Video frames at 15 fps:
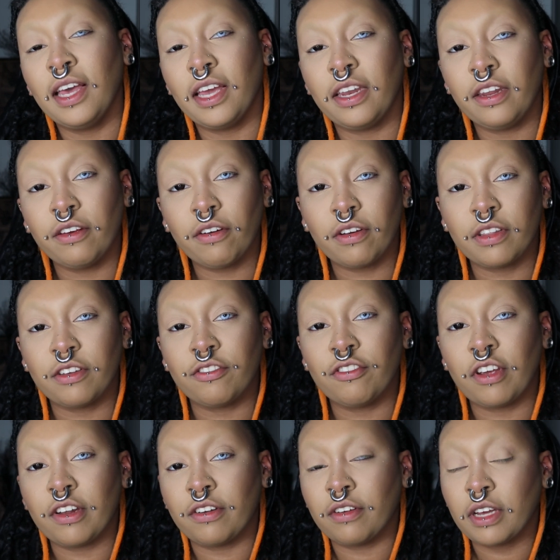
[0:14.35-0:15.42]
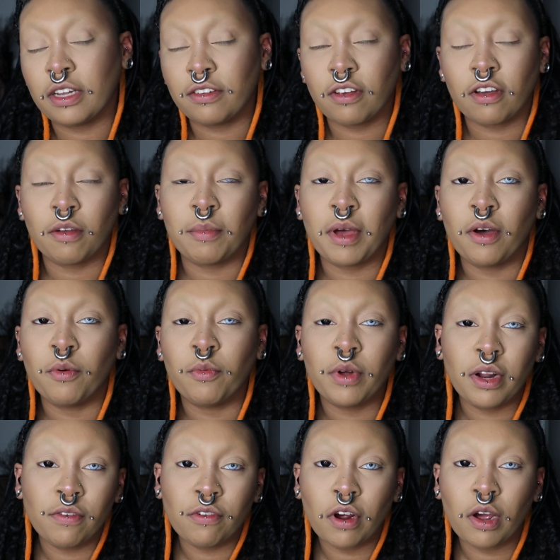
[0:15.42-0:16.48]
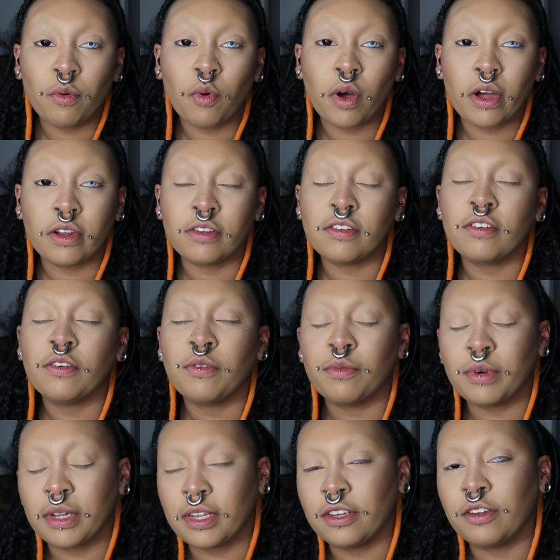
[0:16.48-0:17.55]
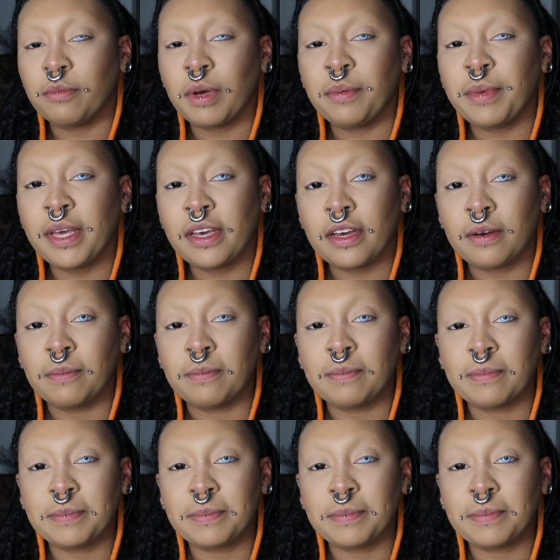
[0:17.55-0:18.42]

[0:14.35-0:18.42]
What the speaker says: and here on this channel I talk about whatever I want while I do my makeup.